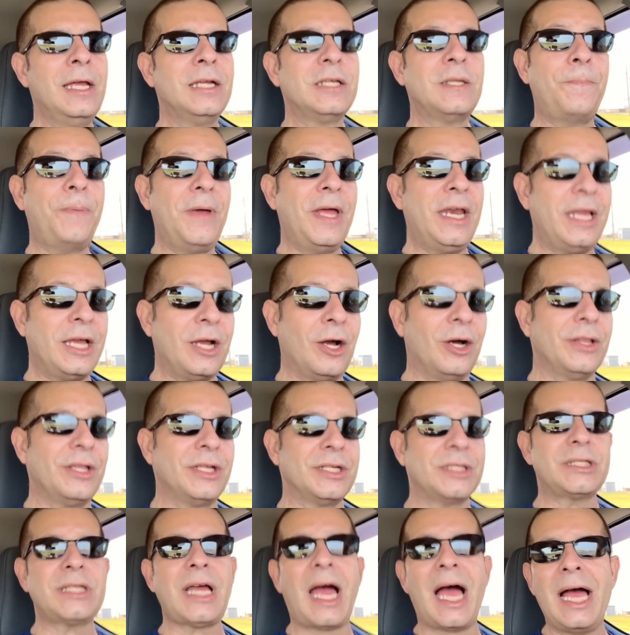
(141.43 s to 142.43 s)
Depending on
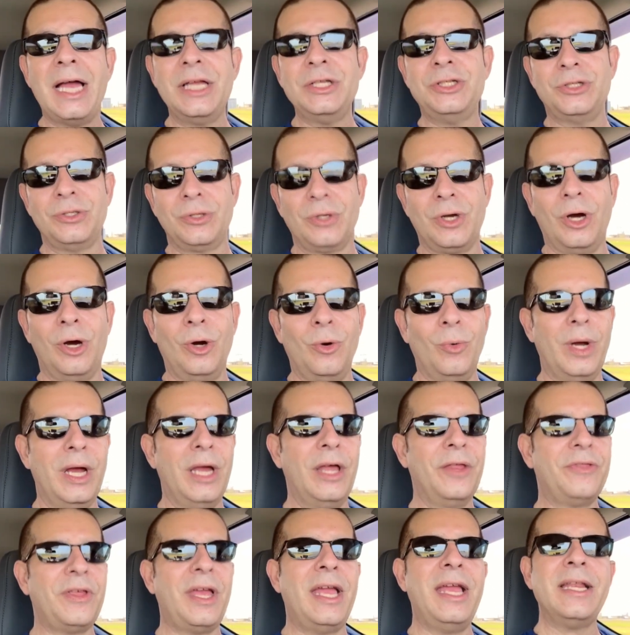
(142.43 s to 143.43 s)
the size you go
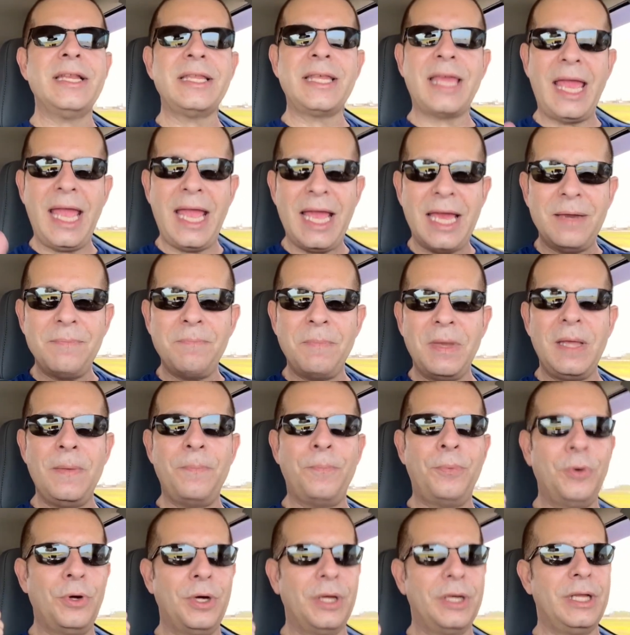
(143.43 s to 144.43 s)
with, it can be
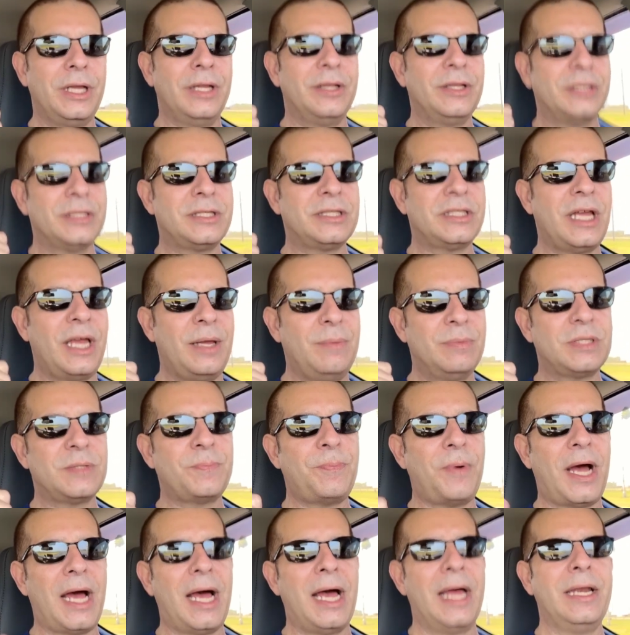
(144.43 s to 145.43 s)
put in the same
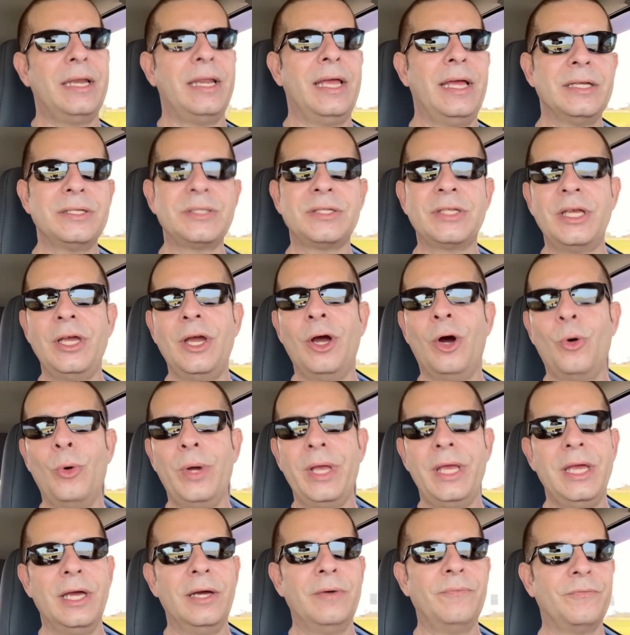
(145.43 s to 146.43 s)
spot as the
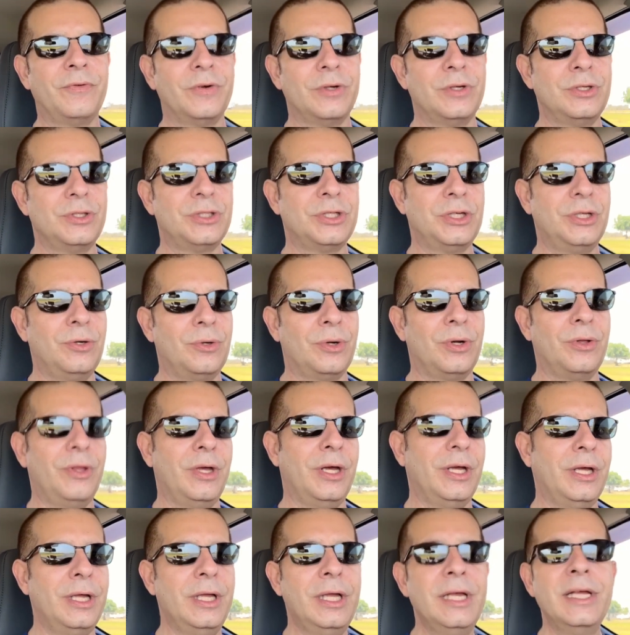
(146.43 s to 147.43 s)
OEM version or
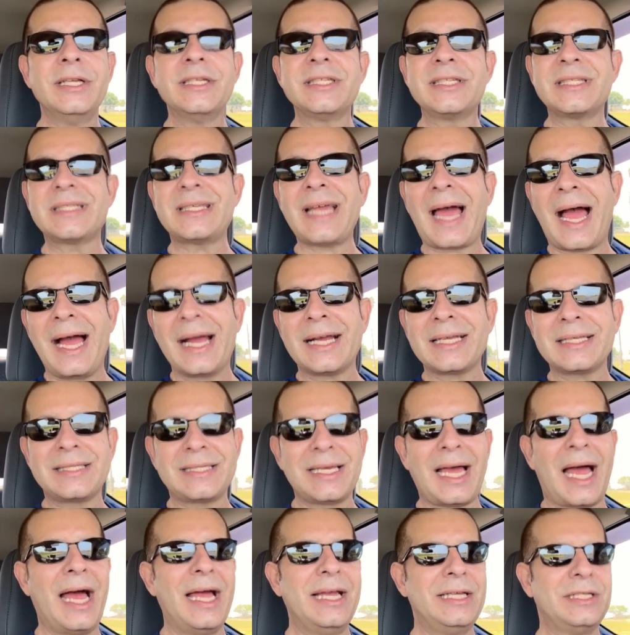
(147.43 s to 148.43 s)
the stock
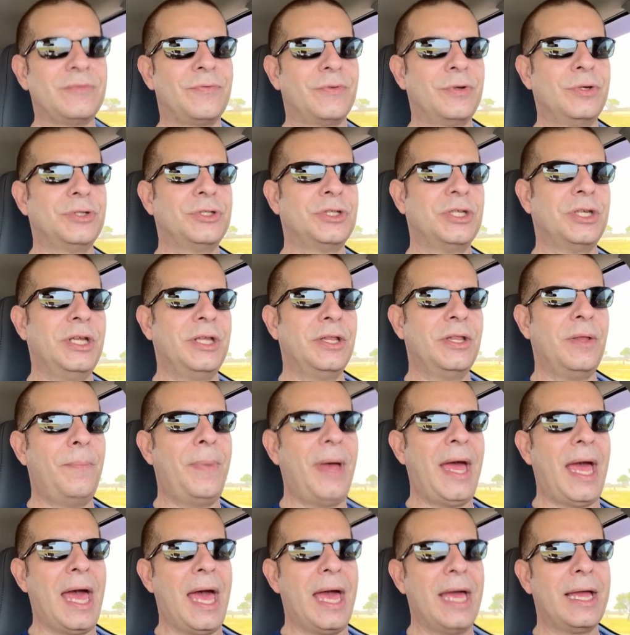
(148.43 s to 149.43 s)
size version in the
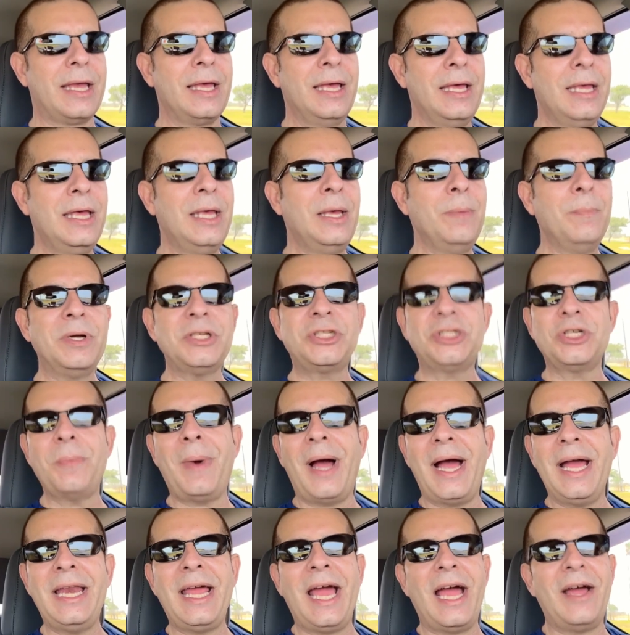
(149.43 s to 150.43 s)
back. But you
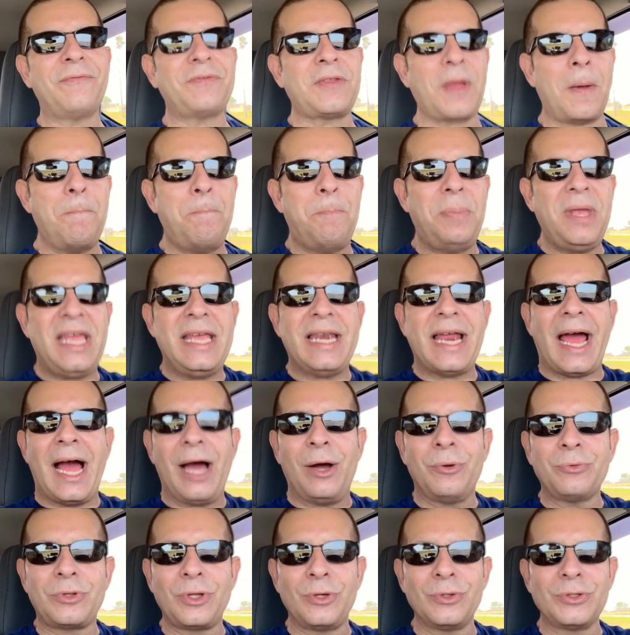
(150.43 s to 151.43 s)
might have to beat
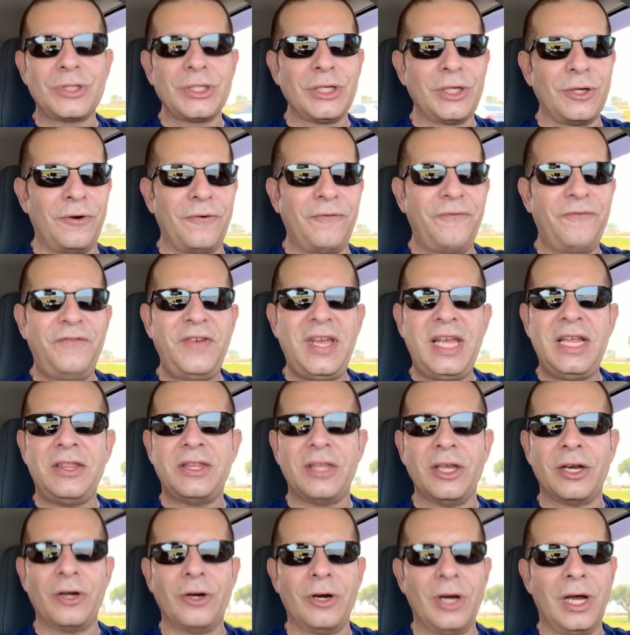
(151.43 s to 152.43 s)
out those little feet
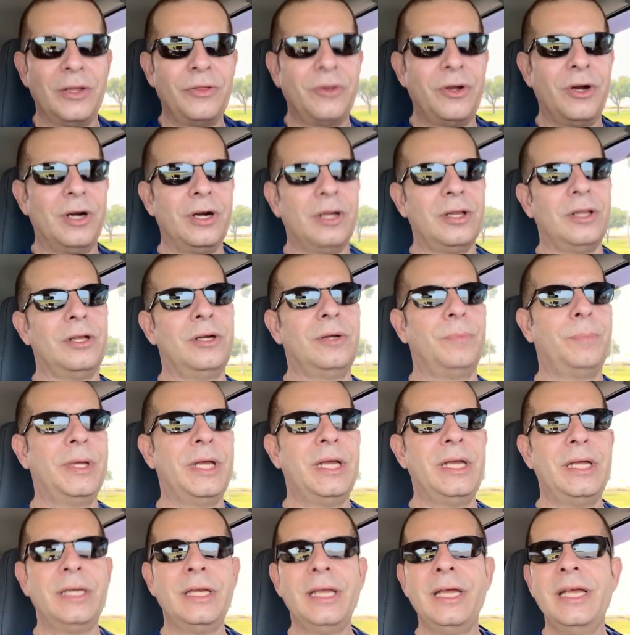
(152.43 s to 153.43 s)
that are under a little
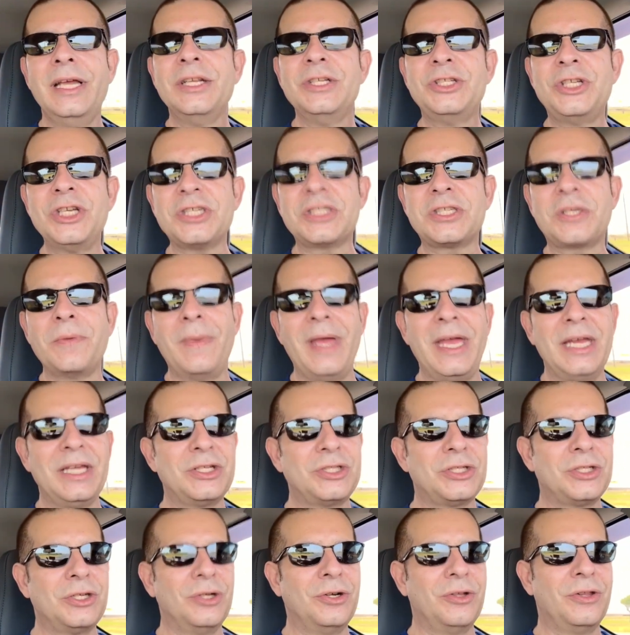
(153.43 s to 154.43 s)
bit just to make
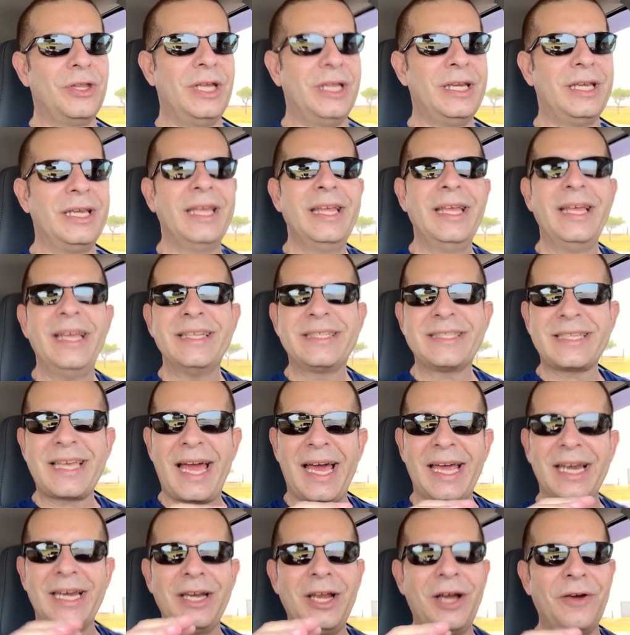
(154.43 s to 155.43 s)
sure that it's
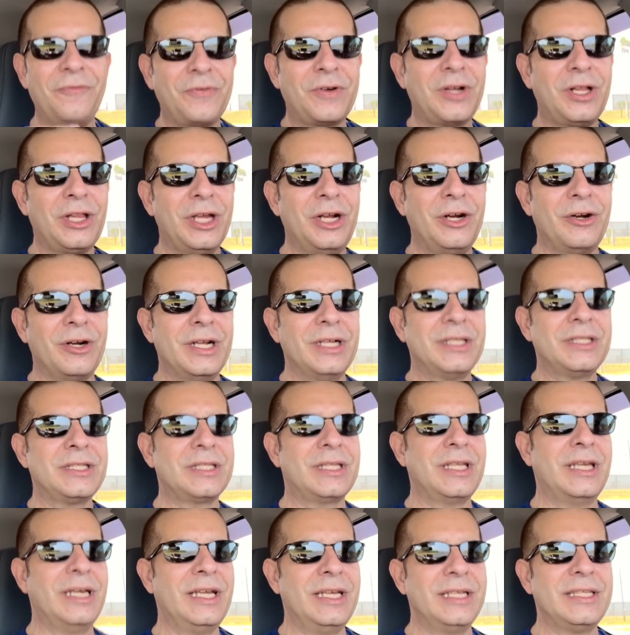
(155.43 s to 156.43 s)
got enough clearance
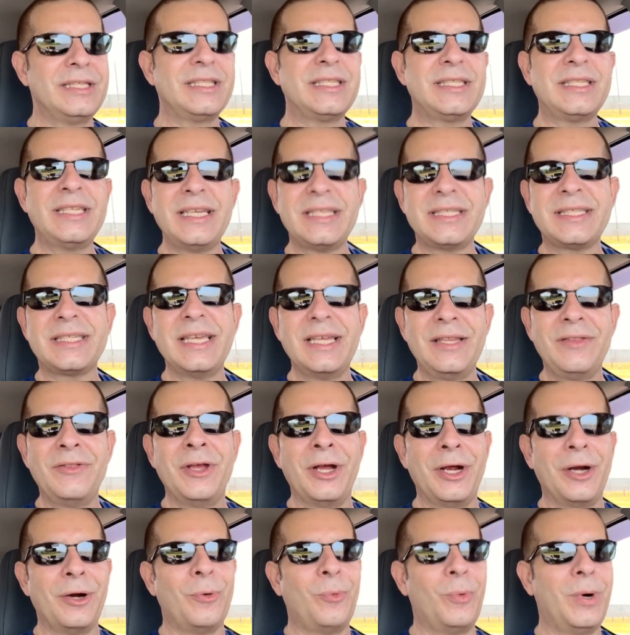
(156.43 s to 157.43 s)
that it sits in
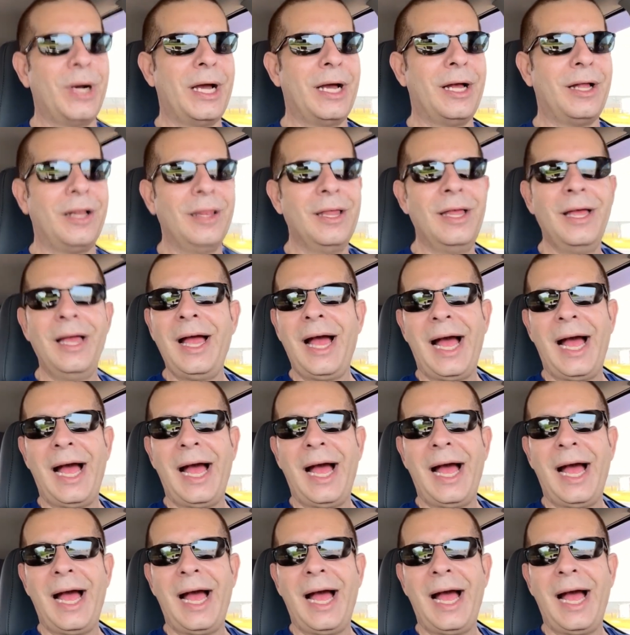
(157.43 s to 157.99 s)
there well.